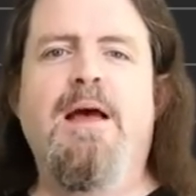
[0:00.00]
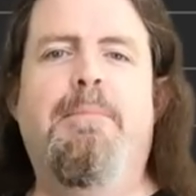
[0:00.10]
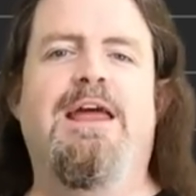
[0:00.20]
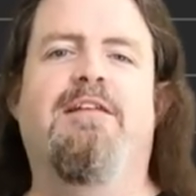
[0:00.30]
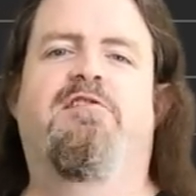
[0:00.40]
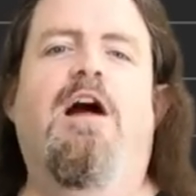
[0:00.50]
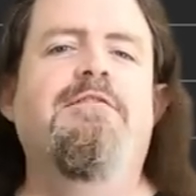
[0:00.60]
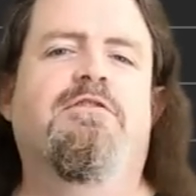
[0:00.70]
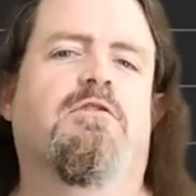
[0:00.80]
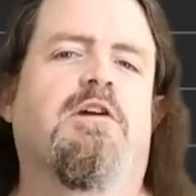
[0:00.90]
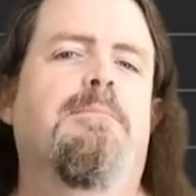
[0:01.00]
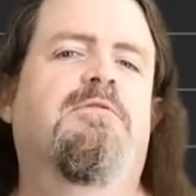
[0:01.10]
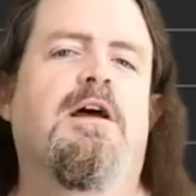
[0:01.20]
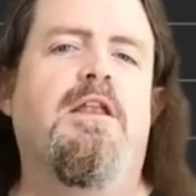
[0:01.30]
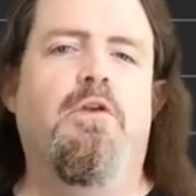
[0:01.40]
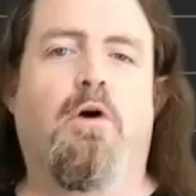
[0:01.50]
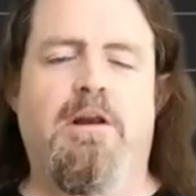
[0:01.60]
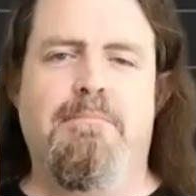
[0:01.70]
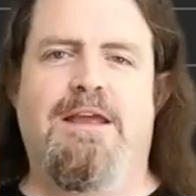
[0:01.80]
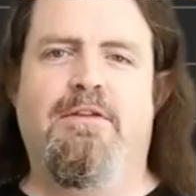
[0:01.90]
But in JavaScript,
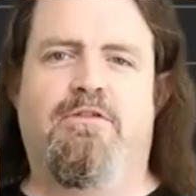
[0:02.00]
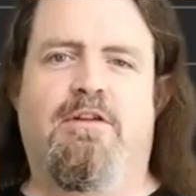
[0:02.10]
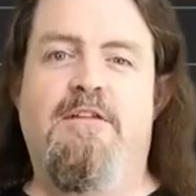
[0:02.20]
not means